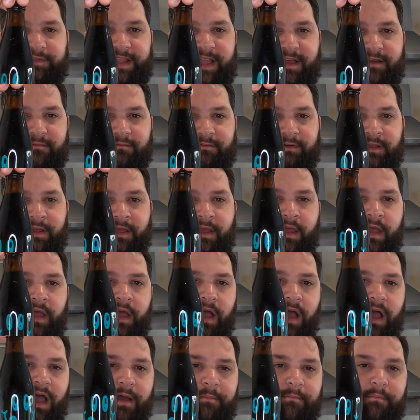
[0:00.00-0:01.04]
Stout.
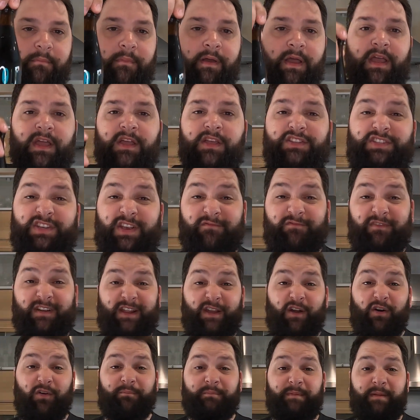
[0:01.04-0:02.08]

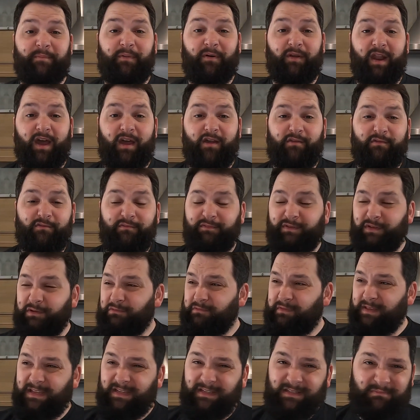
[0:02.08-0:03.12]
Generally, Omnipollo
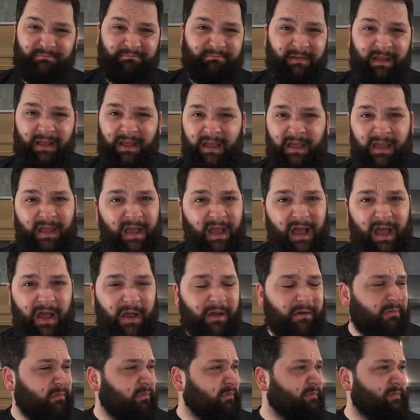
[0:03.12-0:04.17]
do these,
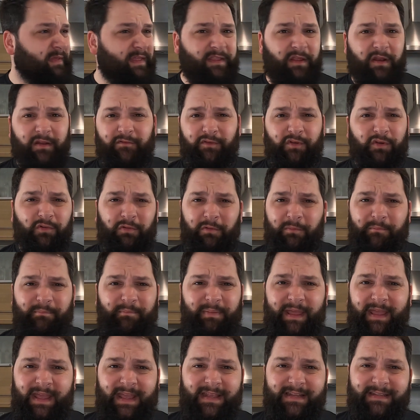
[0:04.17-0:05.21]
they don't even call them
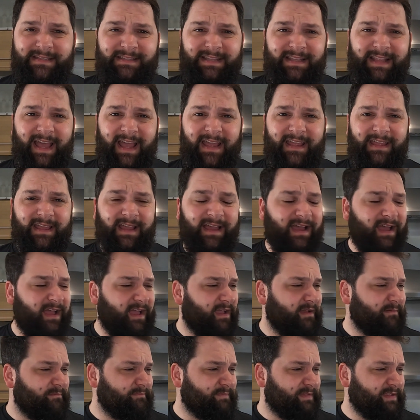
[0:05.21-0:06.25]
beers, do they?
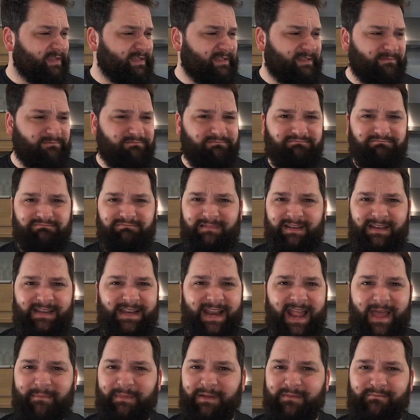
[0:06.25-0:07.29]
These
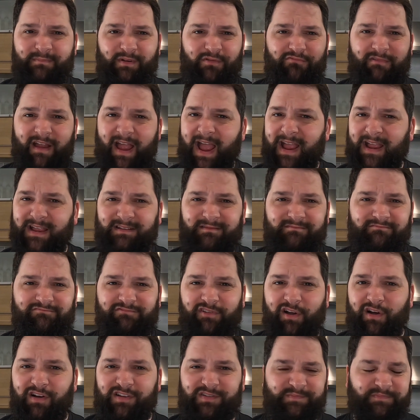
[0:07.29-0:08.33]
lemon meringue,
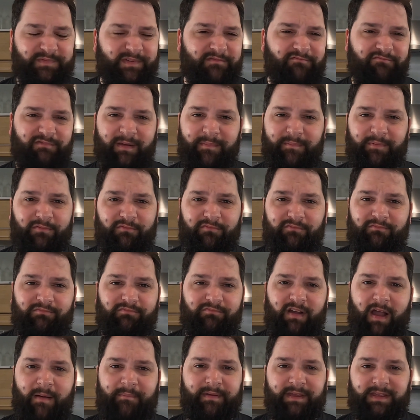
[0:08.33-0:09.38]
raspberry ripple
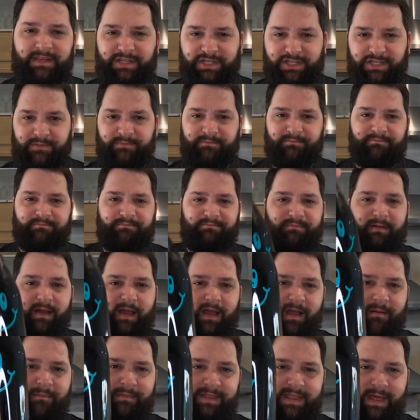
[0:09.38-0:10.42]
rubbish.
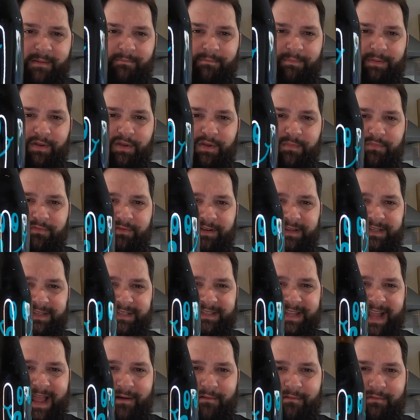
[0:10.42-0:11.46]
I mean, that blueberry
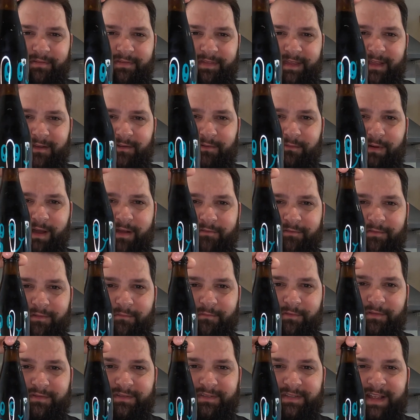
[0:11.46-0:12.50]
stout thing or whatever
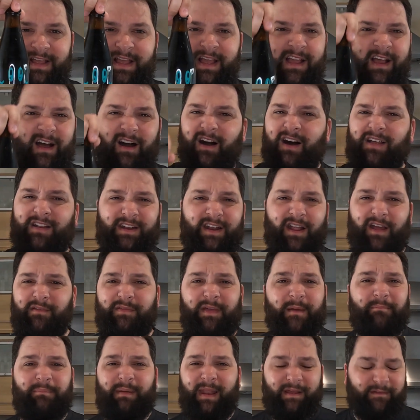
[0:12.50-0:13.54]
it was. I don't know,
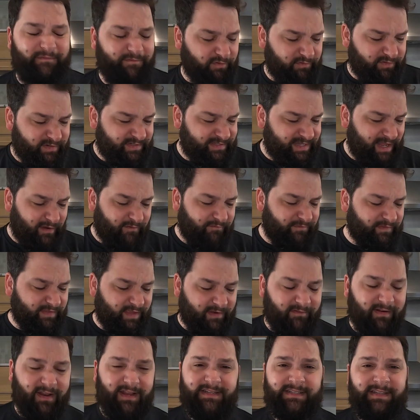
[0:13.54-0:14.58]
that Black Forest Stout thing they
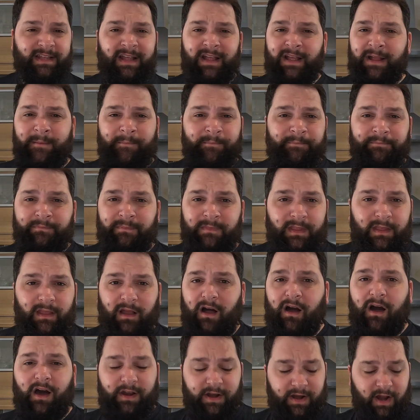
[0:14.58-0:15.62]
released.
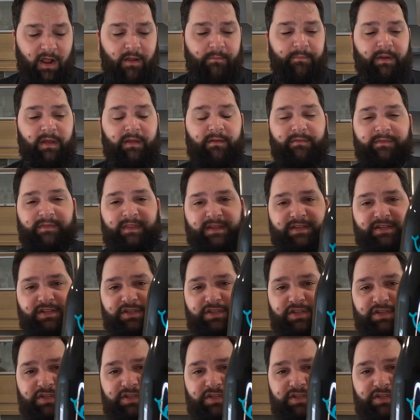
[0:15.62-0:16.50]
I don't know, but this is